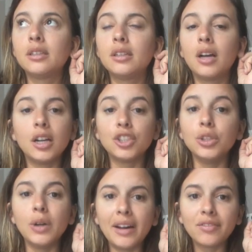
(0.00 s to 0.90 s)
gosh,
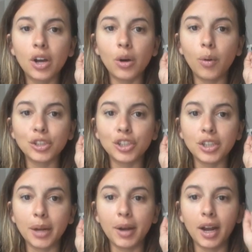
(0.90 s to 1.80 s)
you have to go watch
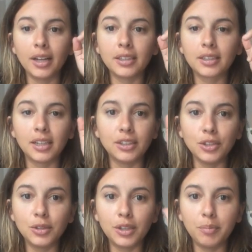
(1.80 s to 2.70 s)
Geminis because
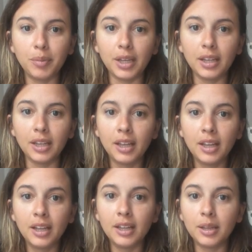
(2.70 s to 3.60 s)
you could be
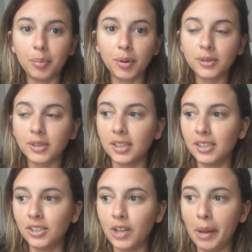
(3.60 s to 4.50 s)
the person
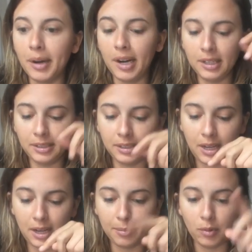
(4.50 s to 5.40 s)
in Geminis,
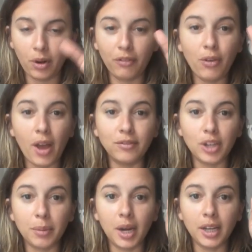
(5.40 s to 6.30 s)
or if you have
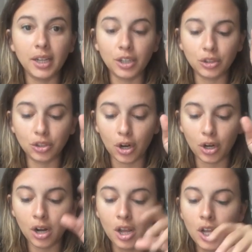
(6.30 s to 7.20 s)
Gemini in your
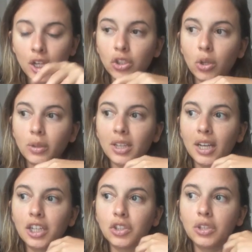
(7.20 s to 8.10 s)
chart. So it's
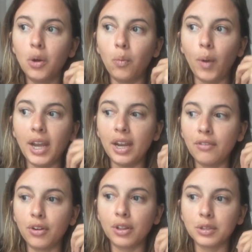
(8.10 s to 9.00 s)
like you're still waiting
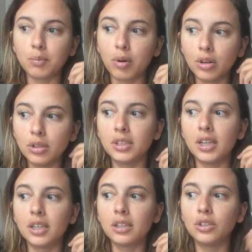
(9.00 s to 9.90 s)
for this
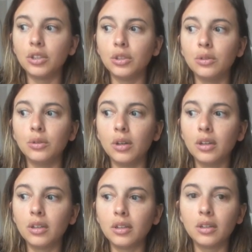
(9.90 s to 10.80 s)
person to
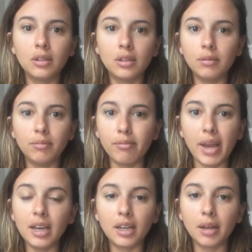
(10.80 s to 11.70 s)

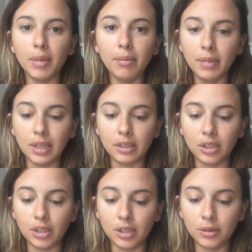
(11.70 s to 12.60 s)
make a commitment to
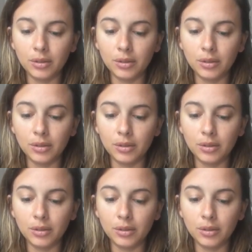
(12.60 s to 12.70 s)
you.